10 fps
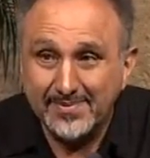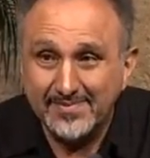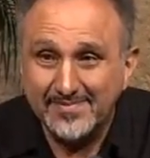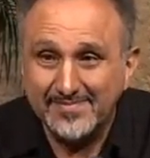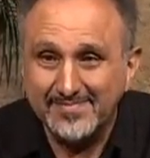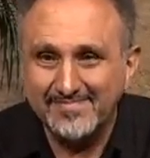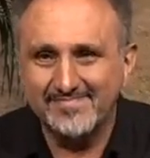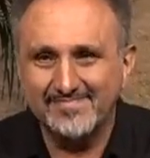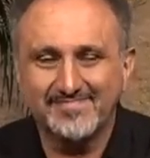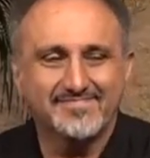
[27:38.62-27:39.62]

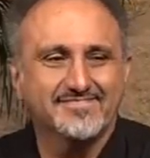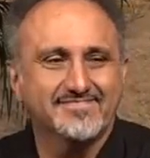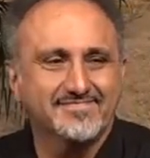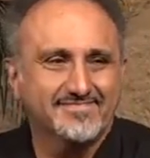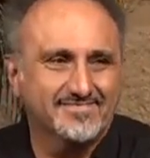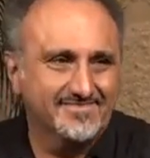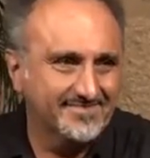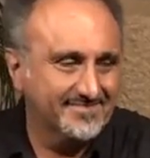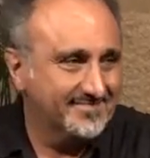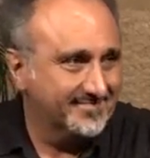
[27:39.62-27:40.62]

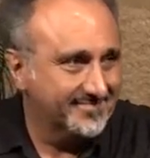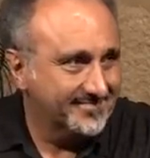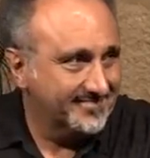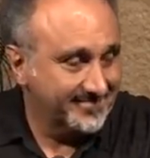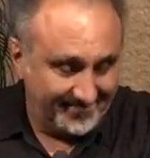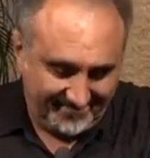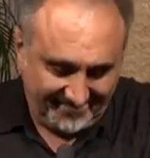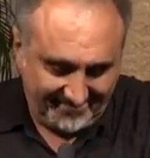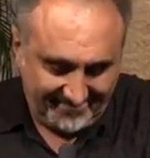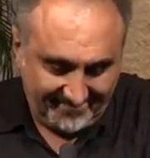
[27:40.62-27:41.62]

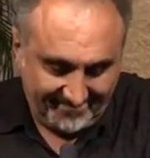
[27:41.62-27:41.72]
[no speech]